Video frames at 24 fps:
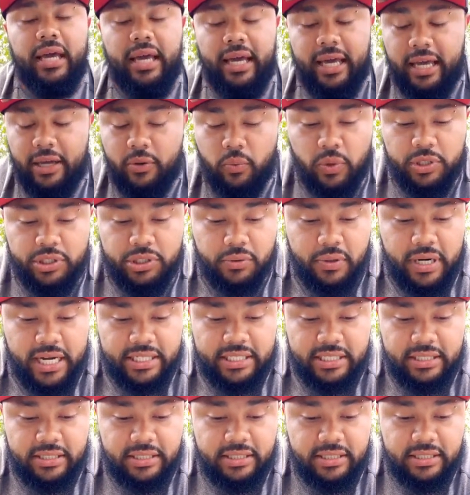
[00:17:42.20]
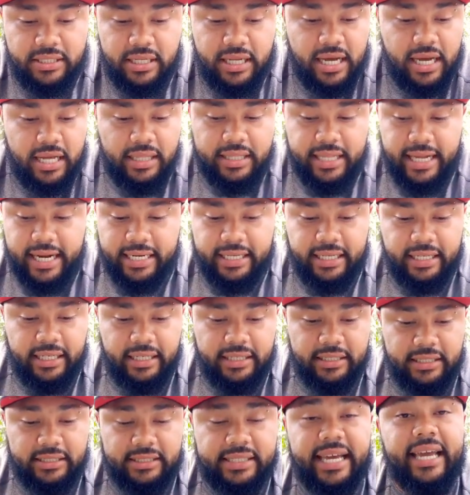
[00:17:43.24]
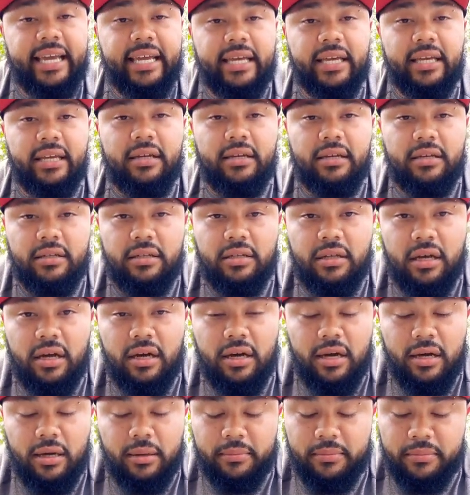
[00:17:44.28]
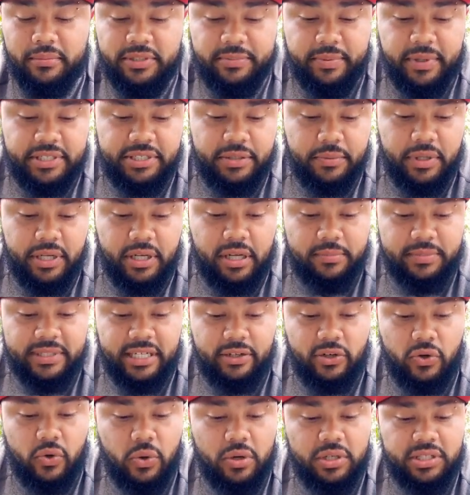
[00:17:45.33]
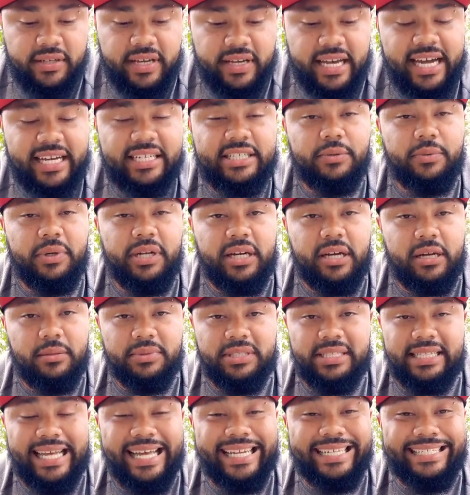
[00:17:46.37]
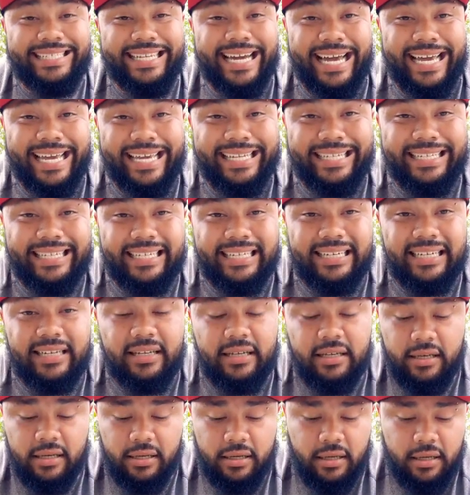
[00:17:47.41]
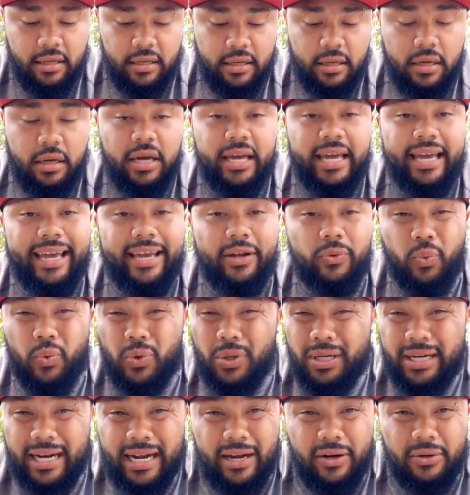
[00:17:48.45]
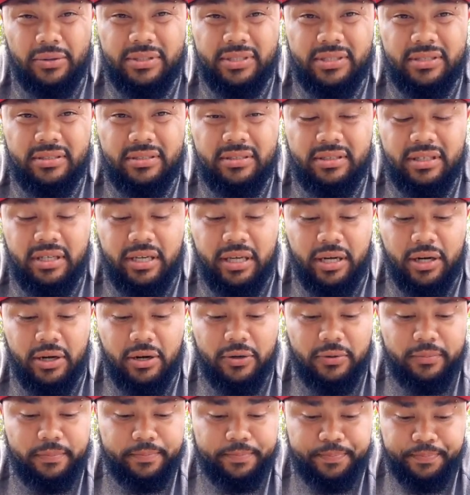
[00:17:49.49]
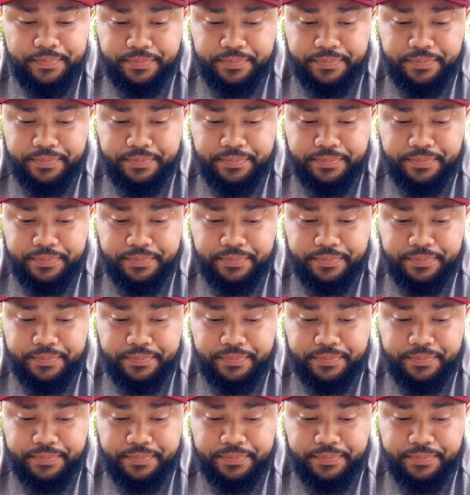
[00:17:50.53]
and what direction that I needed to take, especially when it comes down to course of action, when it comes to that diet and workouts. You know,